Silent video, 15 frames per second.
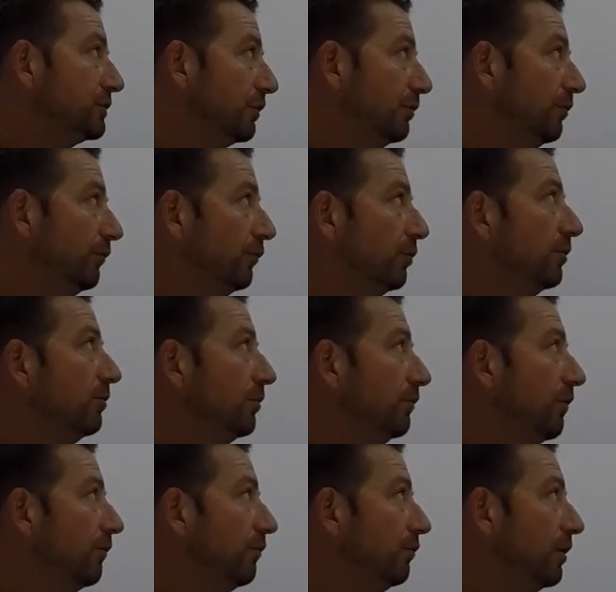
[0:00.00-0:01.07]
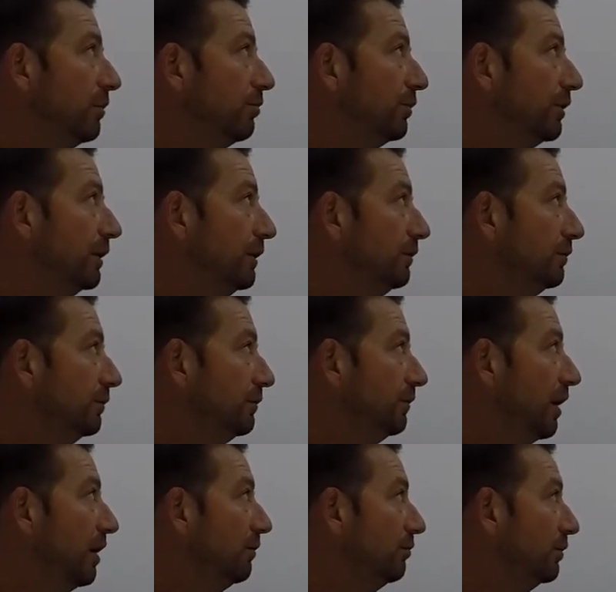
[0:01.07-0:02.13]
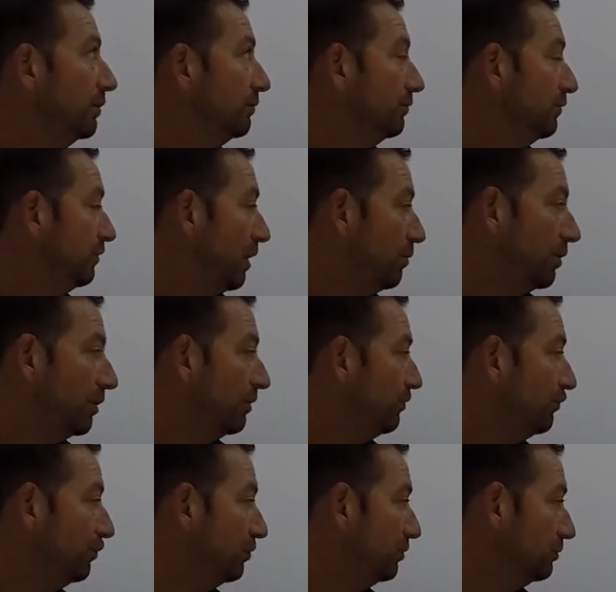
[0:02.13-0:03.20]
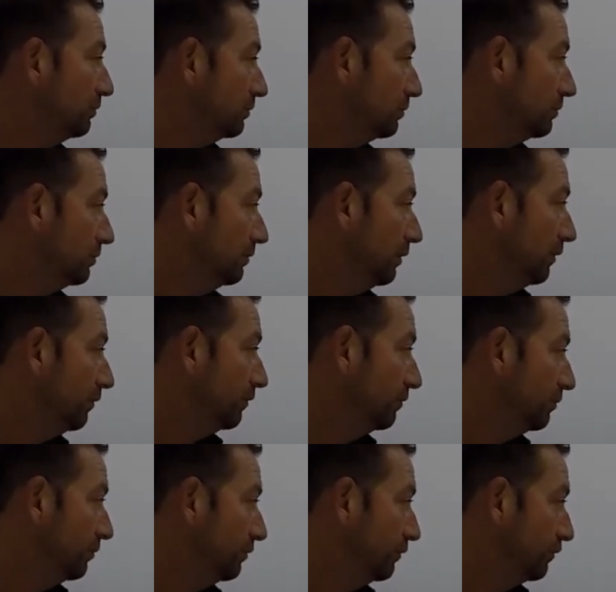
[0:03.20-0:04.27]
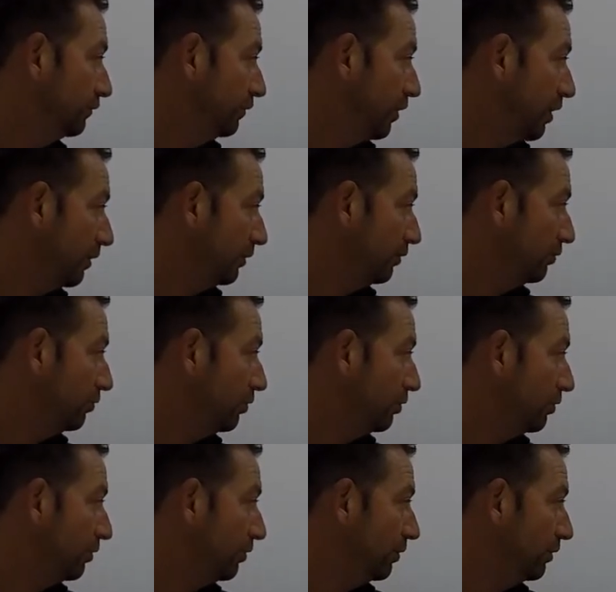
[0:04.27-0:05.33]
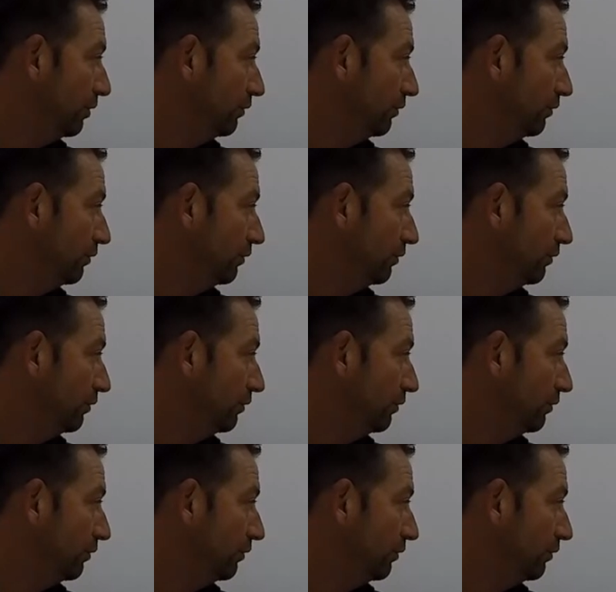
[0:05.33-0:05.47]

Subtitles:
sorry, before we move off of 1B, the date was somewhere in June is title or